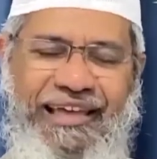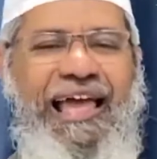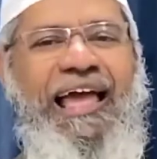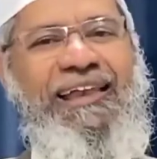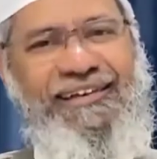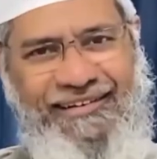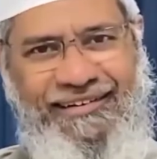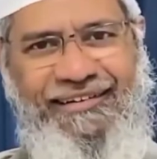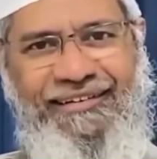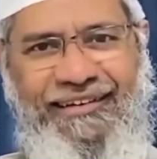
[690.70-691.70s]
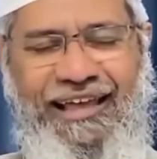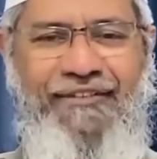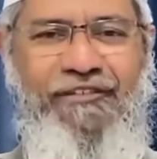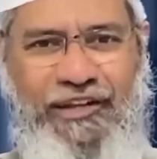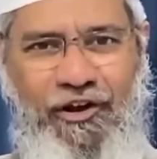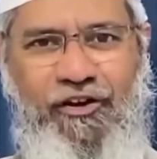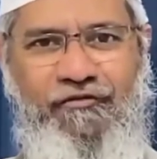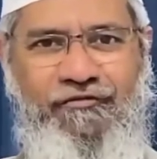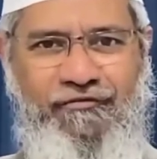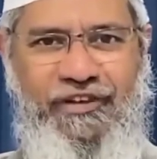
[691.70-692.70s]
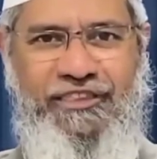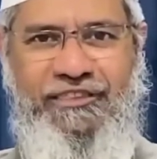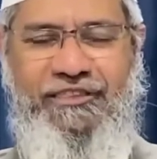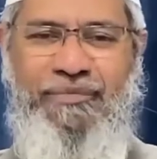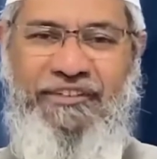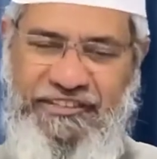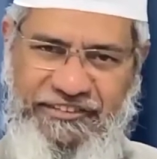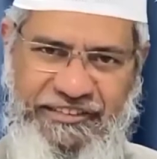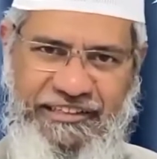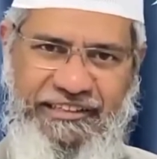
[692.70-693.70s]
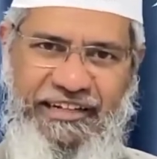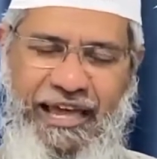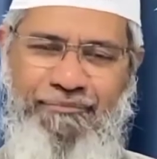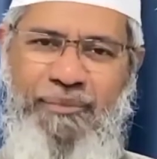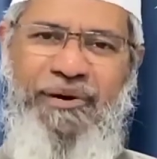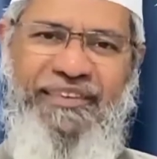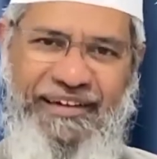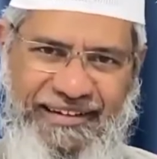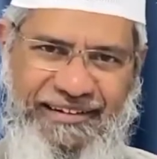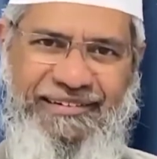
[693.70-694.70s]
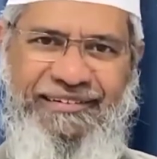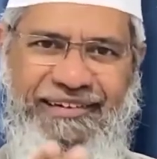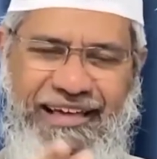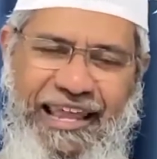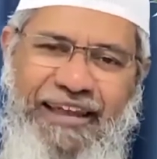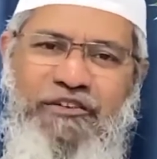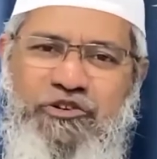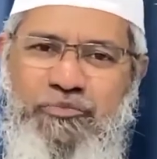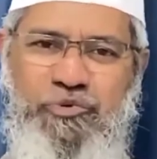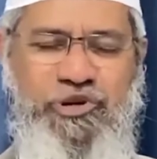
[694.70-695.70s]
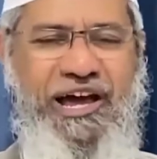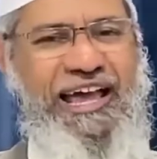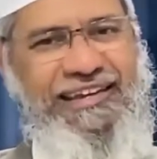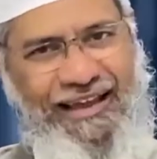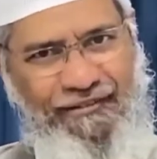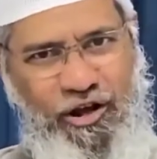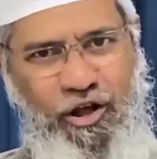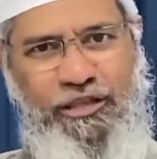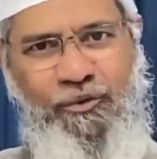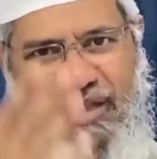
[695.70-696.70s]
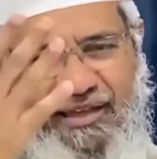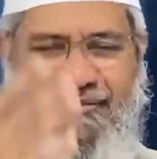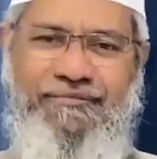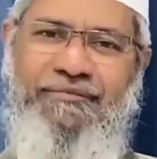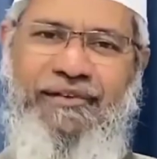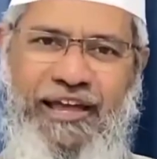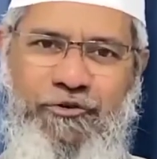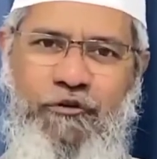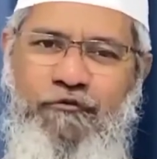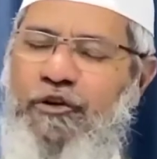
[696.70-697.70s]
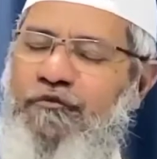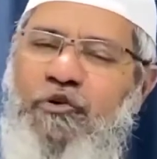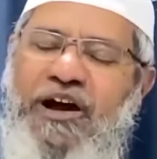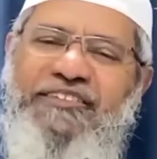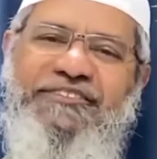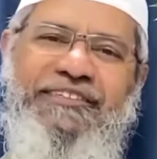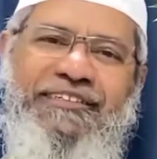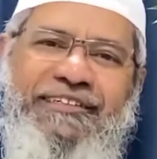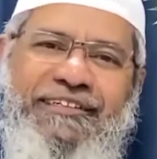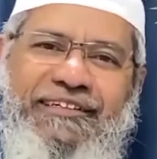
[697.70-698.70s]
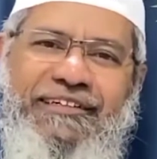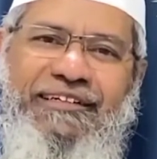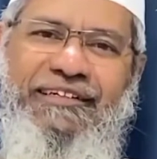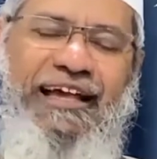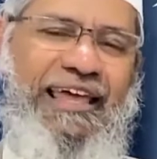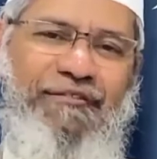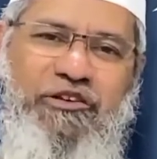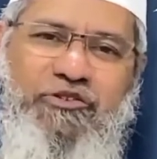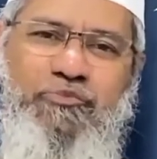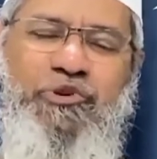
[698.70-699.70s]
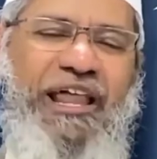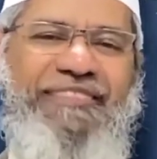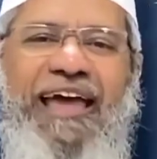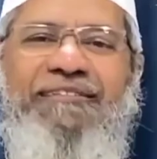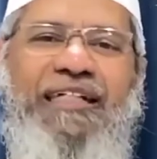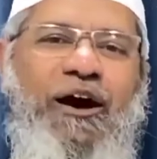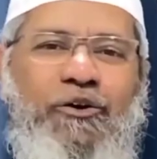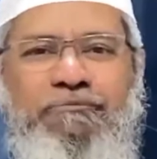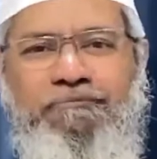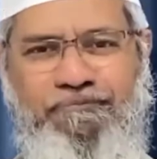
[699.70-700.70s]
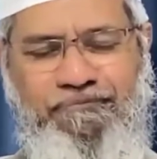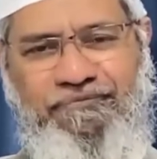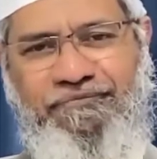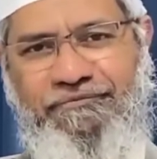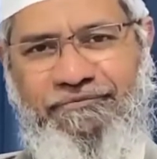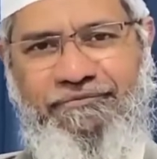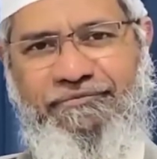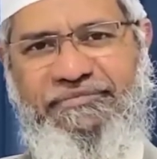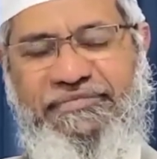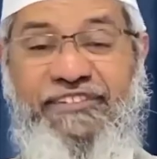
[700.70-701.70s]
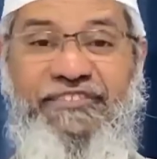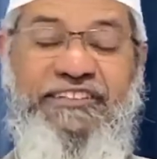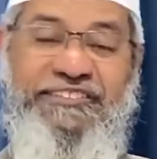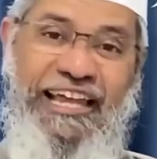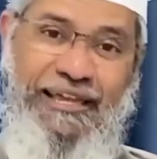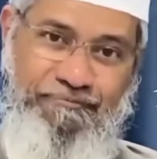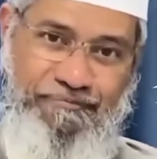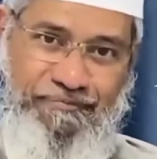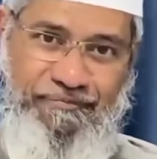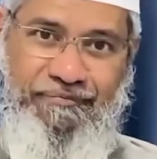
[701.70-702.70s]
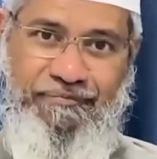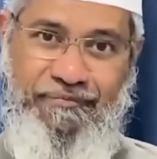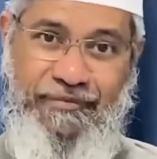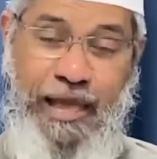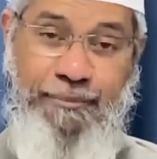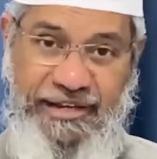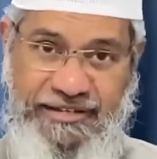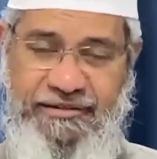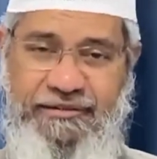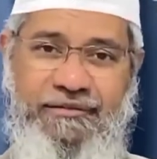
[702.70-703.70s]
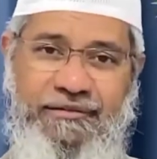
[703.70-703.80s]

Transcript: And I went along with my sister and my mother, and I went to Pune. I traveled all the way. I drove for a few hours, and I went to Pune, and that's how the first time I met